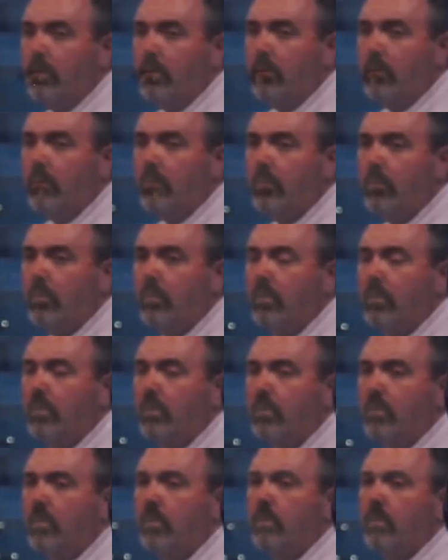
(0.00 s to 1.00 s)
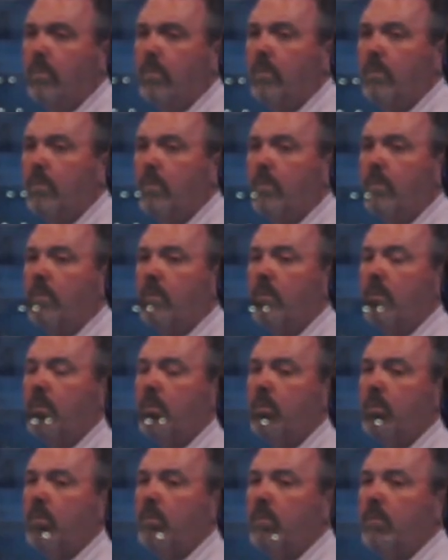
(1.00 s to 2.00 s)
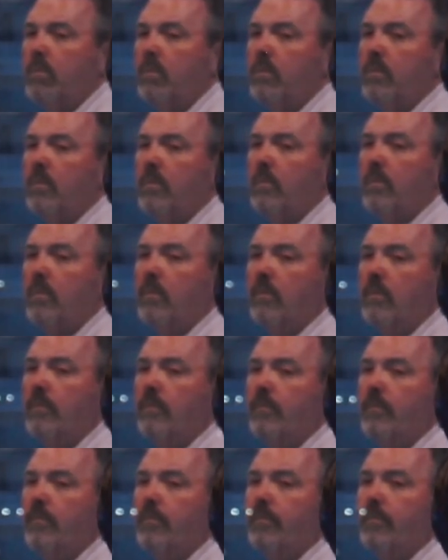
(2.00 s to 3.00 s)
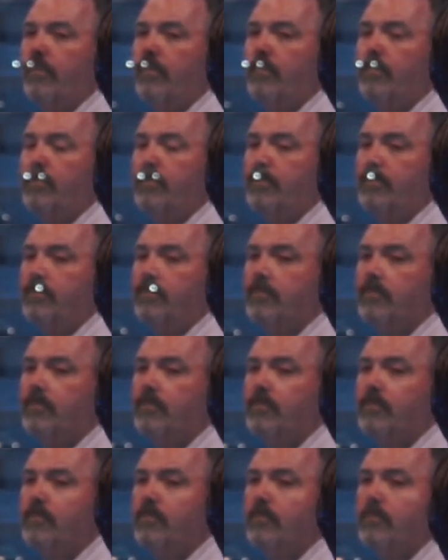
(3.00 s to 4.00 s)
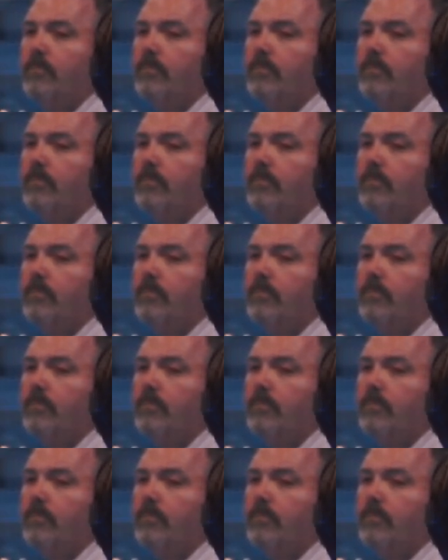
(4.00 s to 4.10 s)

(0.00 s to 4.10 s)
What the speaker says: (silent)